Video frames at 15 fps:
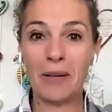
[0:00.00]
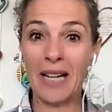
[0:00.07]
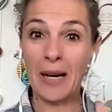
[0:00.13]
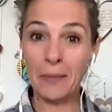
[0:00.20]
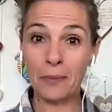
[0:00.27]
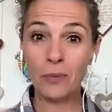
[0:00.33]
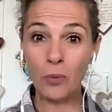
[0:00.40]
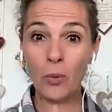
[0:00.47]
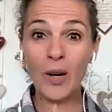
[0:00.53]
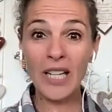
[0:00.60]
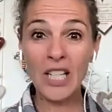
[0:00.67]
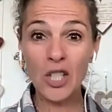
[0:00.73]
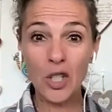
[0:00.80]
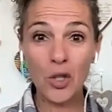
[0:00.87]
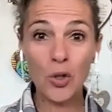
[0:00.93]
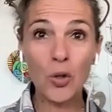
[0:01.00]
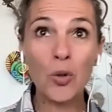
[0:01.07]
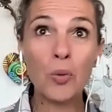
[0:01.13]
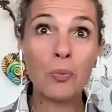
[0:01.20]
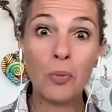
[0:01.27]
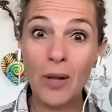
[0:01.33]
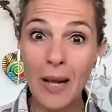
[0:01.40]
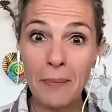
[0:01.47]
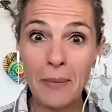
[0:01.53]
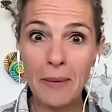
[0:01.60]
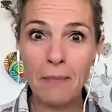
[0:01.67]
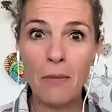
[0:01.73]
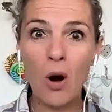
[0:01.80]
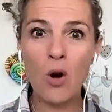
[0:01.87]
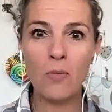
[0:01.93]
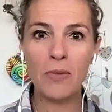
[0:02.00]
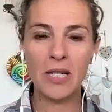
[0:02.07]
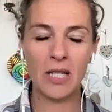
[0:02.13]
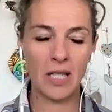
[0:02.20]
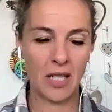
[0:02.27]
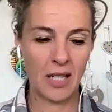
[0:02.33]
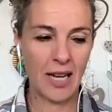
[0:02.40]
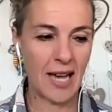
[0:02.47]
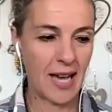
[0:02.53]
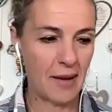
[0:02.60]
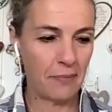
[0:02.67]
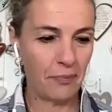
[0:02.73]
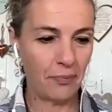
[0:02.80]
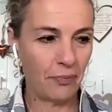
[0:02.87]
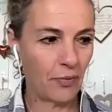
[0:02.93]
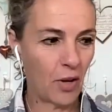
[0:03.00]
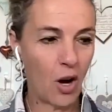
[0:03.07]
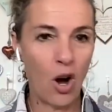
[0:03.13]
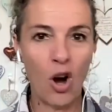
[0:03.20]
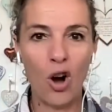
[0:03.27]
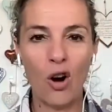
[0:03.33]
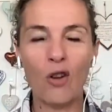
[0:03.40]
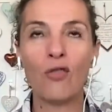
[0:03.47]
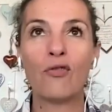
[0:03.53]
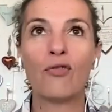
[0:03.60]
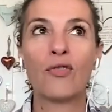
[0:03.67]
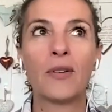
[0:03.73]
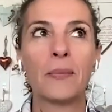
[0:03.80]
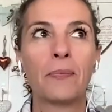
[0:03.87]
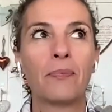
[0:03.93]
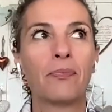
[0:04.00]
but I'm wanting to put up a moment of